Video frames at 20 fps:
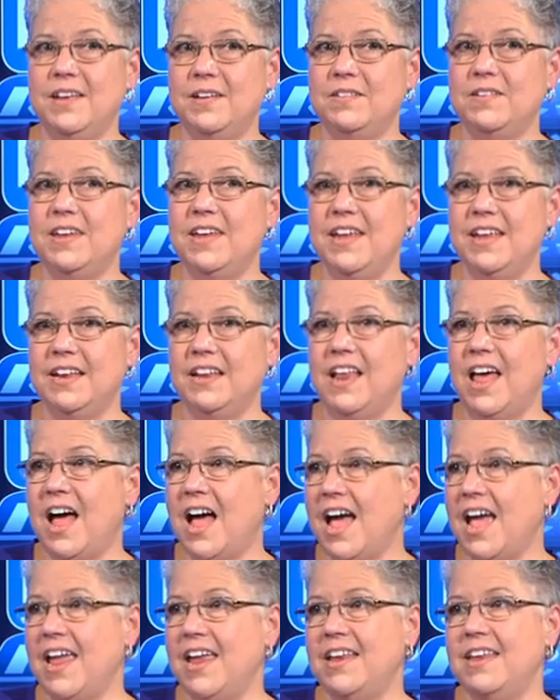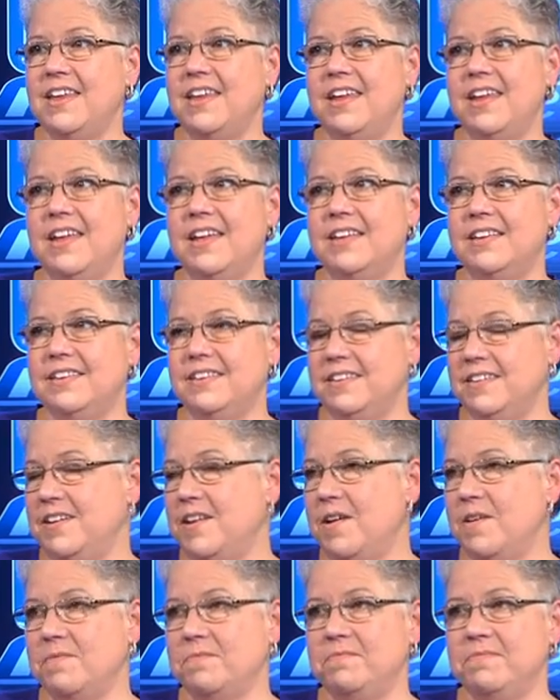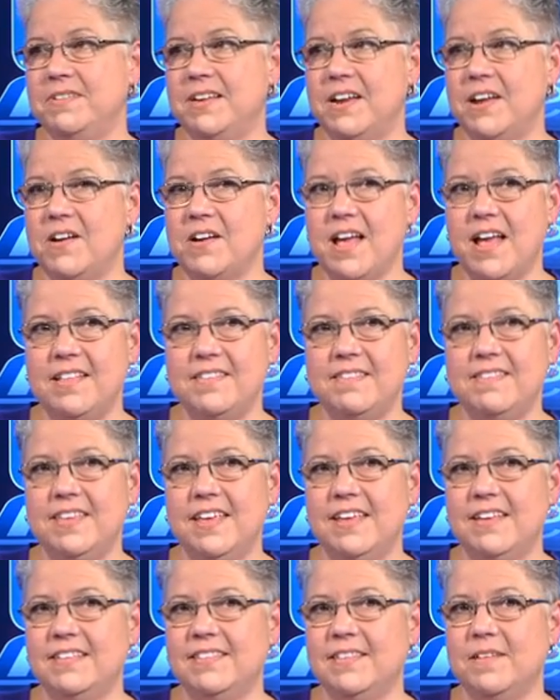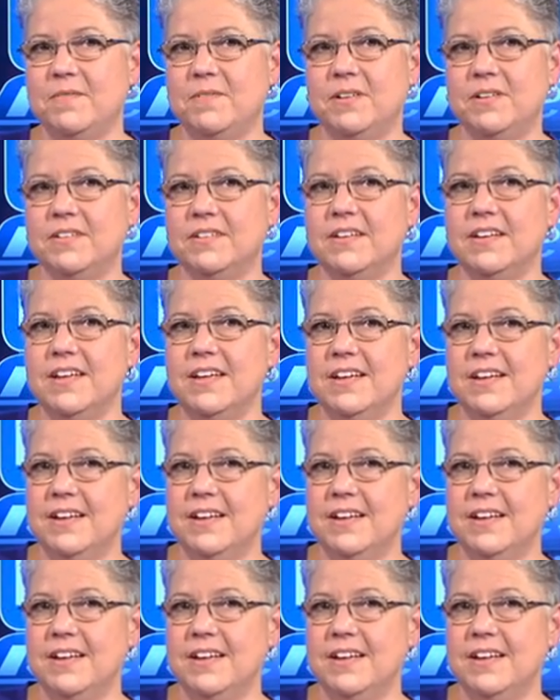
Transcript: he, had, he had lied, he had, you know, done all kinds of things that were,